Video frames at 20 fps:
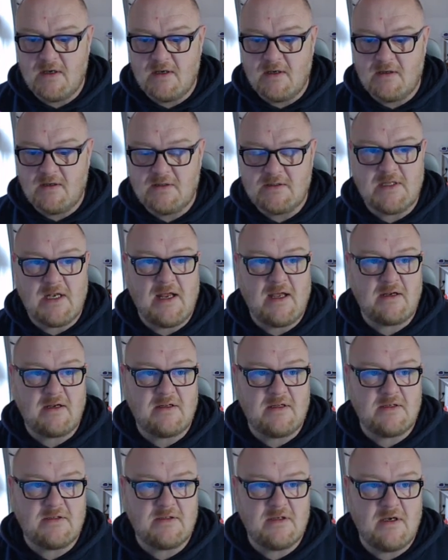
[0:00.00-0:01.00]
Select
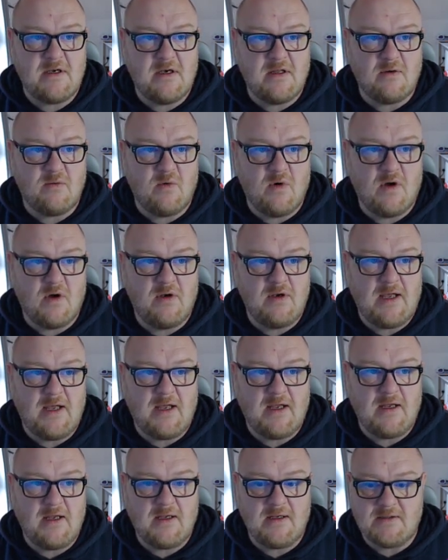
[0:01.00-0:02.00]
this other one
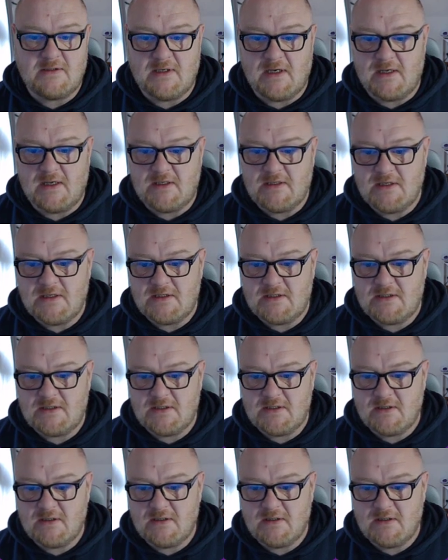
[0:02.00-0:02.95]
and delete it.